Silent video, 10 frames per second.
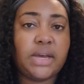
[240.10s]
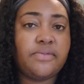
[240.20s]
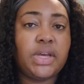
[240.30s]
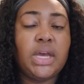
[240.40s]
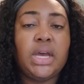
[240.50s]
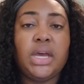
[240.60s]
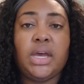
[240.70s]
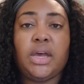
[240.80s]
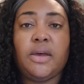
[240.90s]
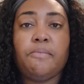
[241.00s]
of five.
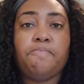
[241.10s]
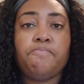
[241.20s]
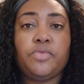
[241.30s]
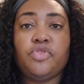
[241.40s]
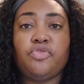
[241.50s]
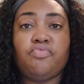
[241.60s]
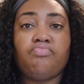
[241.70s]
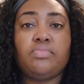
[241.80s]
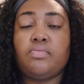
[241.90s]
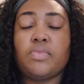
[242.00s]
Um, just
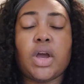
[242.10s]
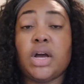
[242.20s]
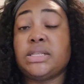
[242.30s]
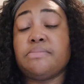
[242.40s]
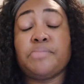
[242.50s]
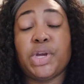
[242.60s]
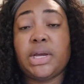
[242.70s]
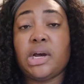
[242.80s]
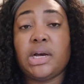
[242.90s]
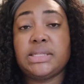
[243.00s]
awesome
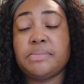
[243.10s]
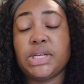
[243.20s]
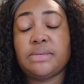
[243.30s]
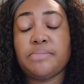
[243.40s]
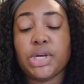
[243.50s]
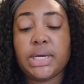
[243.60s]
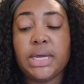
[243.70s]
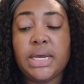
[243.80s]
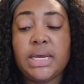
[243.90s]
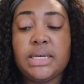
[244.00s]
book, awesome awesome book.
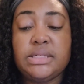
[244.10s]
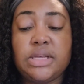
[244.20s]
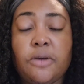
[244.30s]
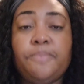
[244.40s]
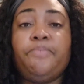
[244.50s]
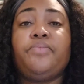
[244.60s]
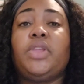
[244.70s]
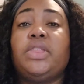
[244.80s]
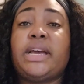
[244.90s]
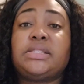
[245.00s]
So.
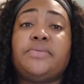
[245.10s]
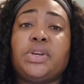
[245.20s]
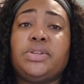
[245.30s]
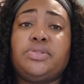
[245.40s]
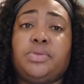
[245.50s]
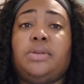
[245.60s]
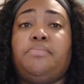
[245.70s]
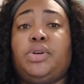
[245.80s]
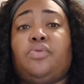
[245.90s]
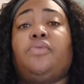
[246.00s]
That's a very
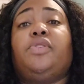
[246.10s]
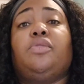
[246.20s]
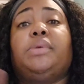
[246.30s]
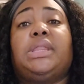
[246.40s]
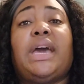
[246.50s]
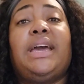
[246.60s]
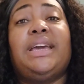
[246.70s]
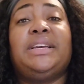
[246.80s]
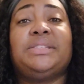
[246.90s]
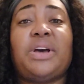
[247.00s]
short book review, but that
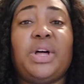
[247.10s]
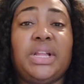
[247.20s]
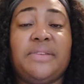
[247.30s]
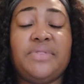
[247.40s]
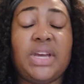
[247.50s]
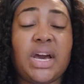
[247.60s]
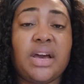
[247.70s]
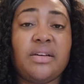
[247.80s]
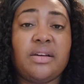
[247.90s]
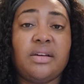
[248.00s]
is all I've
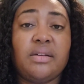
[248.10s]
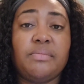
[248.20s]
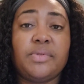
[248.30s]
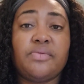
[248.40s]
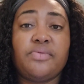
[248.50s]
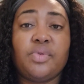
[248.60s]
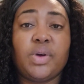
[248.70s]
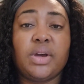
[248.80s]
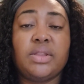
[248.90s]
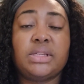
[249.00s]
got um,
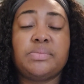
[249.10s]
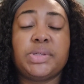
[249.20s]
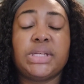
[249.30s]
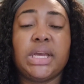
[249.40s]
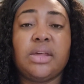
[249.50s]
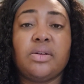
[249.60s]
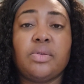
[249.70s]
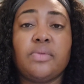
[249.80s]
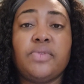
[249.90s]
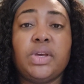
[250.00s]
for this
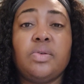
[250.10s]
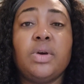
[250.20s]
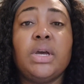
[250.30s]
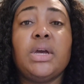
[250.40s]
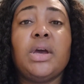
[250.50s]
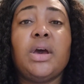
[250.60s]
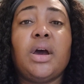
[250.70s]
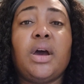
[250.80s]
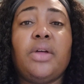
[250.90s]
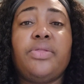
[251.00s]
particular review.
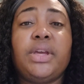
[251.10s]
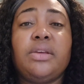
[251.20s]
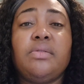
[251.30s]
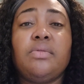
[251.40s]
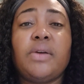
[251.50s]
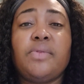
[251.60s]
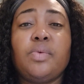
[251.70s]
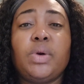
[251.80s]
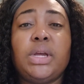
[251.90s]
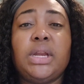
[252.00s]
Uh, thank you,
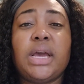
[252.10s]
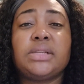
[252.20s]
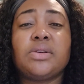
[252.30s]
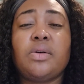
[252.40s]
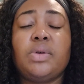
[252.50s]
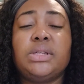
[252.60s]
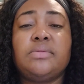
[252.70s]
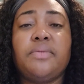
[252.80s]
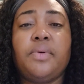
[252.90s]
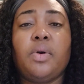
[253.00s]
everyone, as
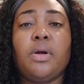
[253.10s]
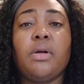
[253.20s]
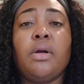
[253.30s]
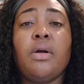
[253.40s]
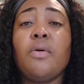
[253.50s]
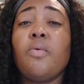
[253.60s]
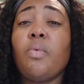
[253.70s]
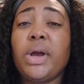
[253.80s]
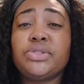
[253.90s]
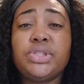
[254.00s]
always, for
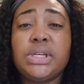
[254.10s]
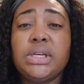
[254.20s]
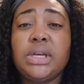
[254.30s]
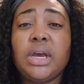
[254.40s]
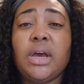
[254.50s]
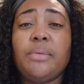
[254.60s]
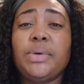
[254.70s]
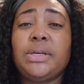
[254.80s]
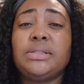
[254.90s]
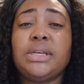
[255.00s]
watching.
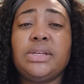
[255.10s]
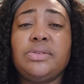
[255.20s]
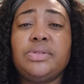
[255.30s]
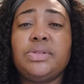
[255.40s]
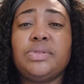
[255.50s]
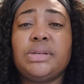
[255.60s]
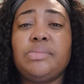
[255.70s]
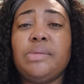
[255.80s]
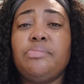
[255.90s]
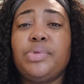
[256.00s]
Um, continue to
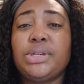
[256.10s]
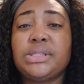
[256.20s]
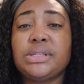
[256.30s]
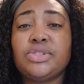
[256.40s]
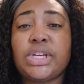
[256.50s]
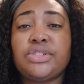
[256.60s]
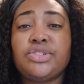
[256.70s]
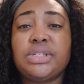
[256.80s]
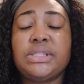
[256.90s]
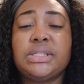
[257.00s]
send me book
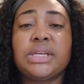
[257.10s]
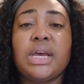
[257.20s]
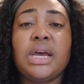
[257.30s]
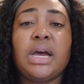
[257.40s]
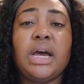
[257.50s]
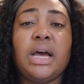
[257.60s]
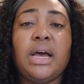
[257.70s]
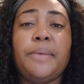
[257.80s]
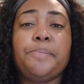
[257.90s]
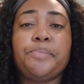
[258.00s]
suggestions.
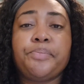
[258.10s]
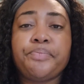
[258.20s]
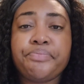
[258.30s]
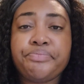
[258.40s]
Um,